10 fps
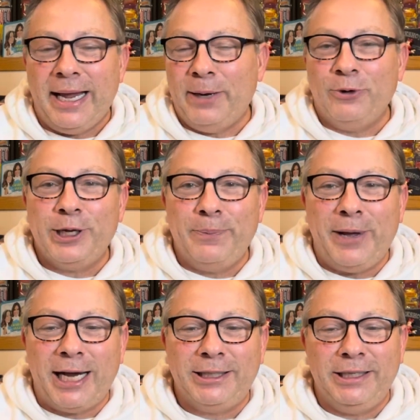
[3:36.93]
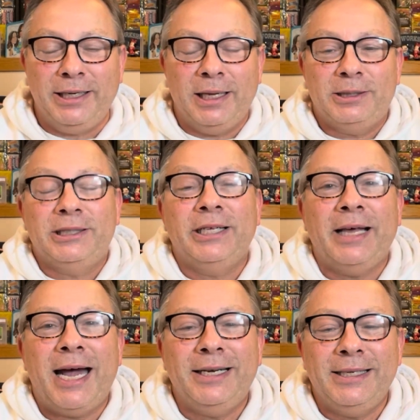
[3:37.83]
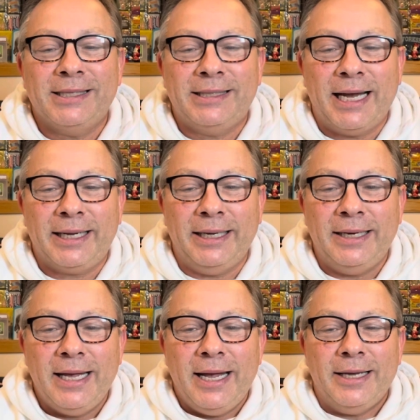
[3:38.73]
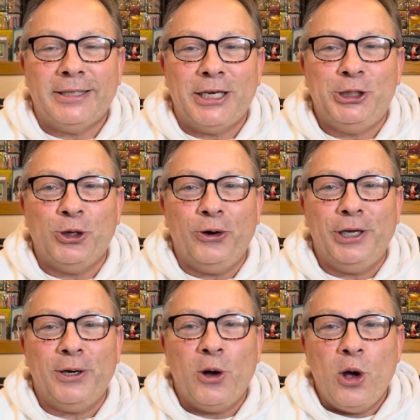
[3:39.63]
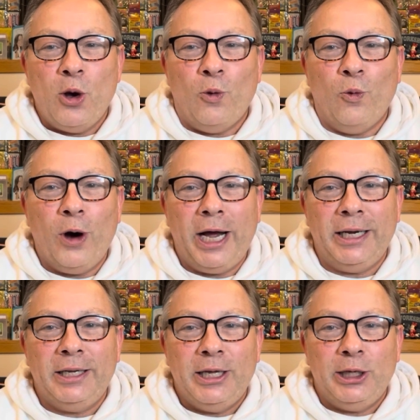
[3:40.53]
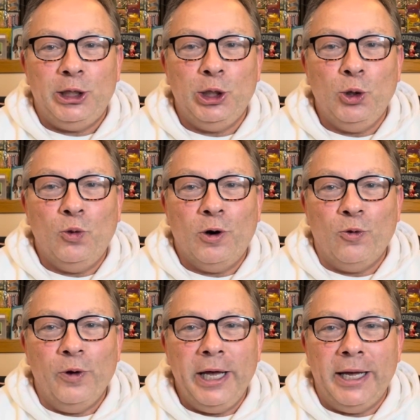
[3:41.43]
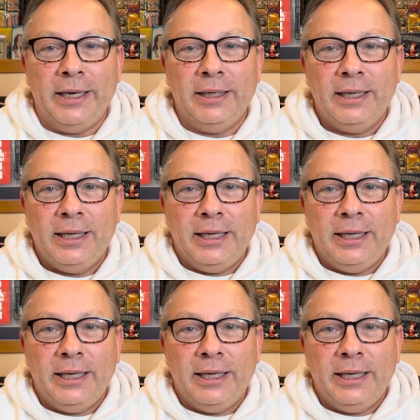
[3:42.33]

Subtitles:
and we'll get back to that in a second as I show you what you will win